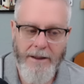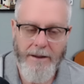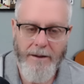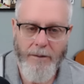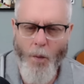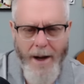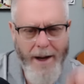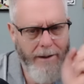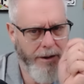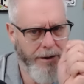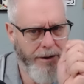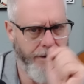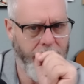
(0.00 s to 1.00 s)

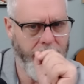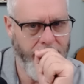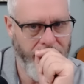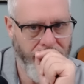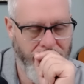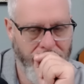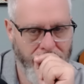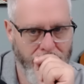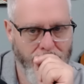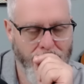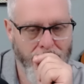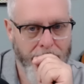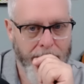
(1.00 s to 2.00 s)
Waters.
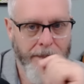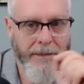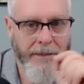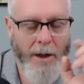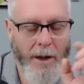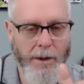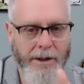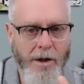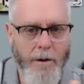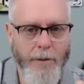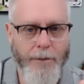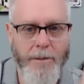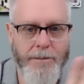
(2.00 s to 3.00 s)
Now, we
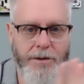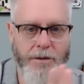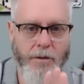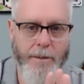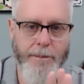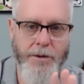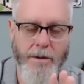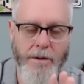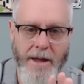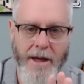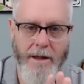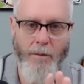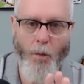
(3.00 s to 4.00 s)
know from Scripture
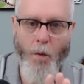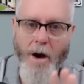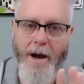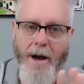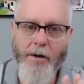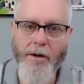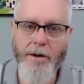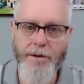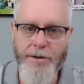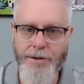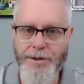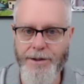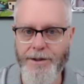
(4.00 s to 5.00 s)
that
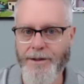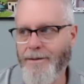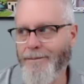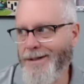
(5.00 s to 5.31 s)
waters,